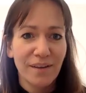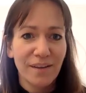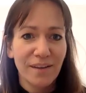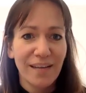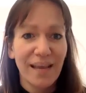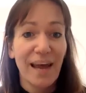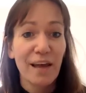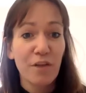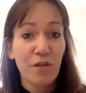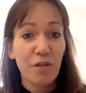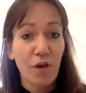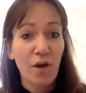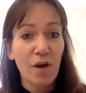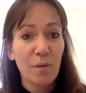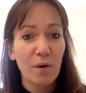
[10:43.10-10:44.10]
Like I
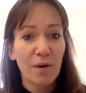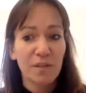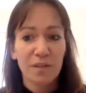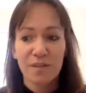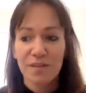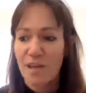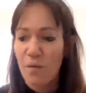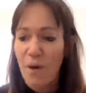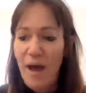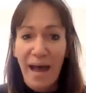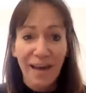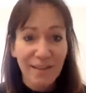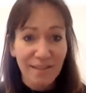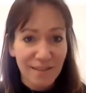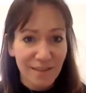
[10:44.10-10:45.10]
thought it was, because they were
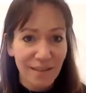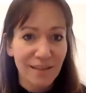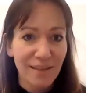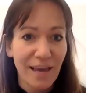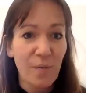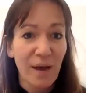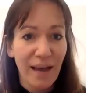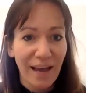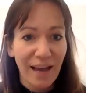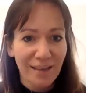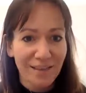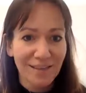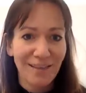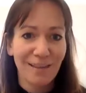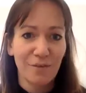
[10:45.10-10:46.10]

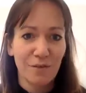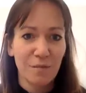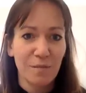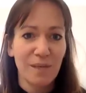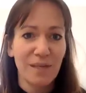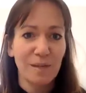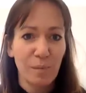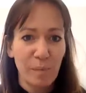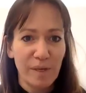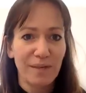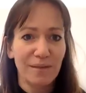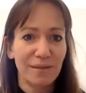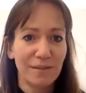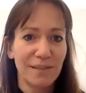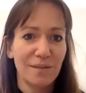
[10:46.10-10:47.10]
asking for me to be
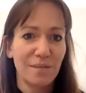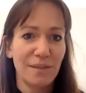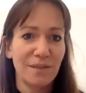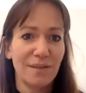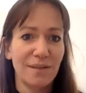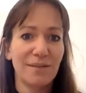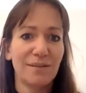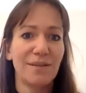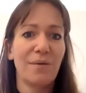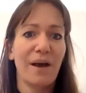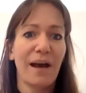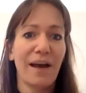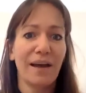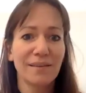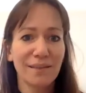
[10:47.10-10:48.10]
in all these meetings. They were
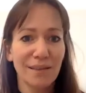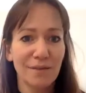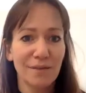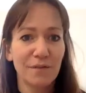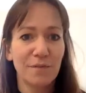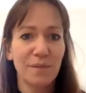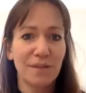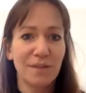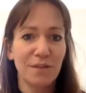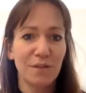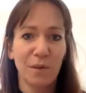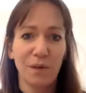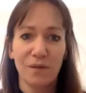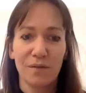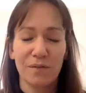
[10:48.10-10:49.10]
asking for me to
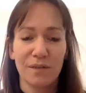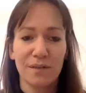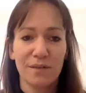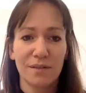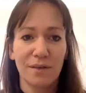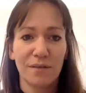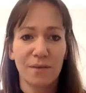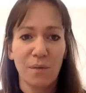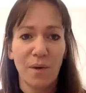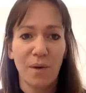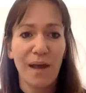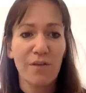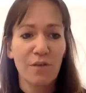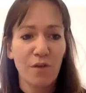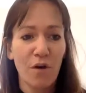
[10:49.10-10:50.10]
do all of this stuff. So
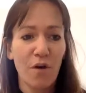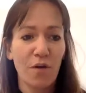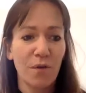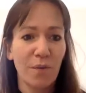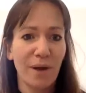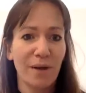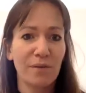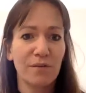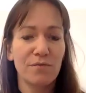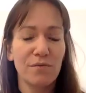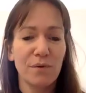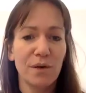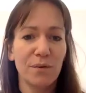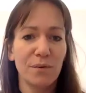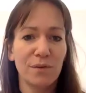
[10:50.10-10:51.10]
I thought the way
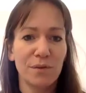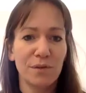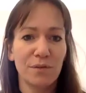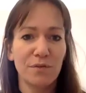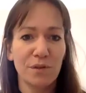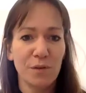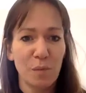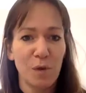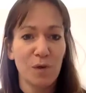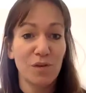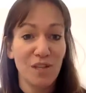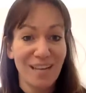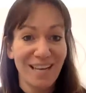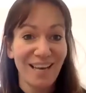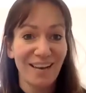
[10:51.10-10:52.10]
through it was to
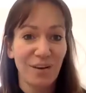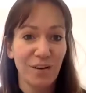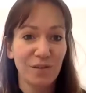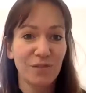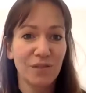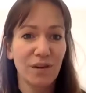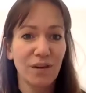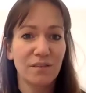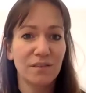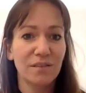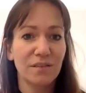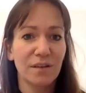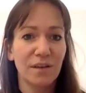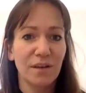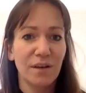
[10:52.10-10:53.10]
respond and get it all
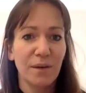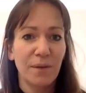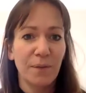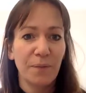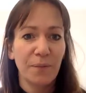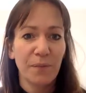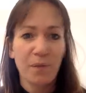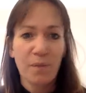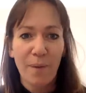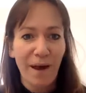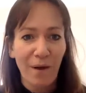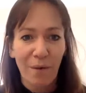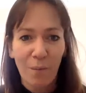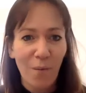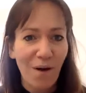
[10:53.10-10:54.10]
done, no
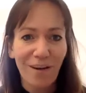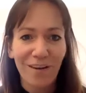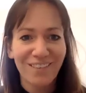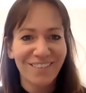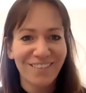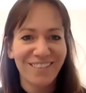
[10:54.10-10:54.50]
matter what.